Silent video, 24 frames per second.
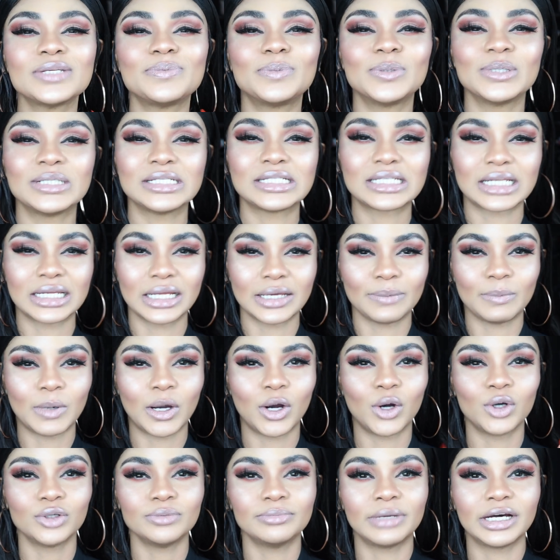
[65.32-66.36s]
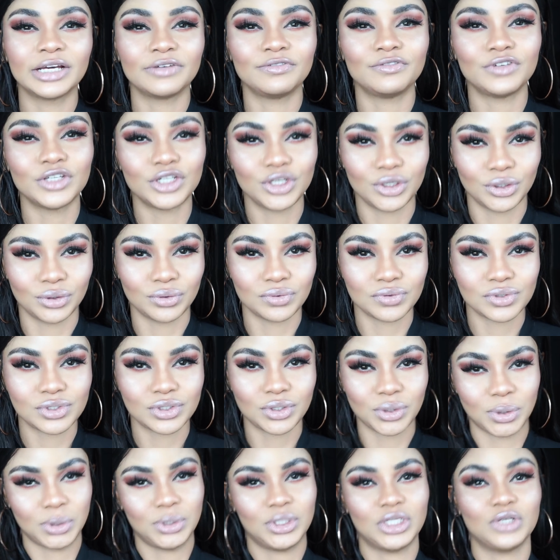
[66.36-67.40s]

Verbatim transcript: put disclaimer on my videos, so